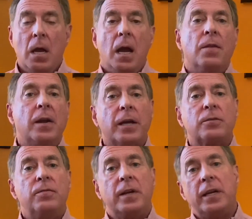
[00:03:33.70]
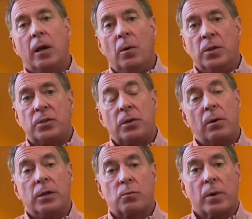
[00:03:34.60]
In the next video in the
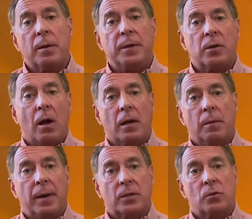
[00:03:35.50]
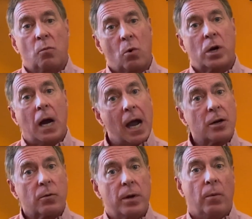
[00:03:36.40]
series, we're going to be talking about some more
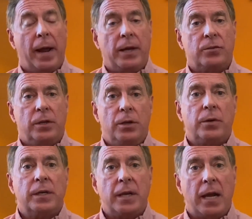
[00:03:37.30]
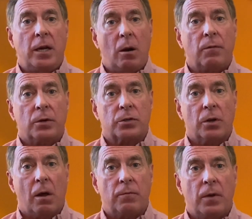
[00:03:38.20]
concrete ways that you can take care of
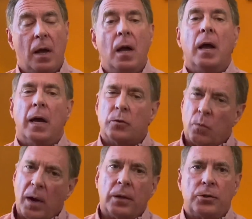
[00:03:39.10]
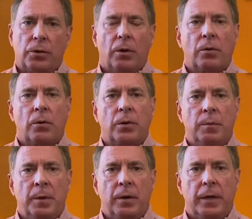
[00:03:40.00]
yourself as well as your local
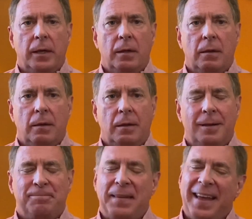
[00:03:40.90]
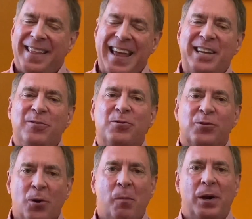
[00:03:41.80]
community. Thank you
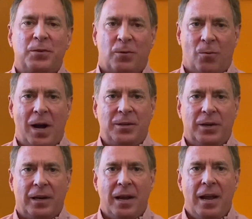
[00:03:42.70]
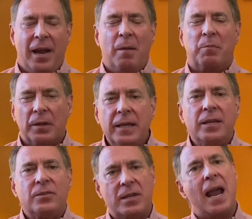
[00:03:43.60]
so much for watching, and
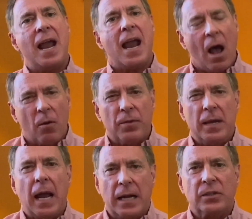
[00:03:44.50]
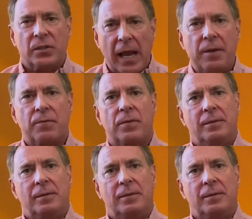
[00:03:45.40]
please stay healthy and safe.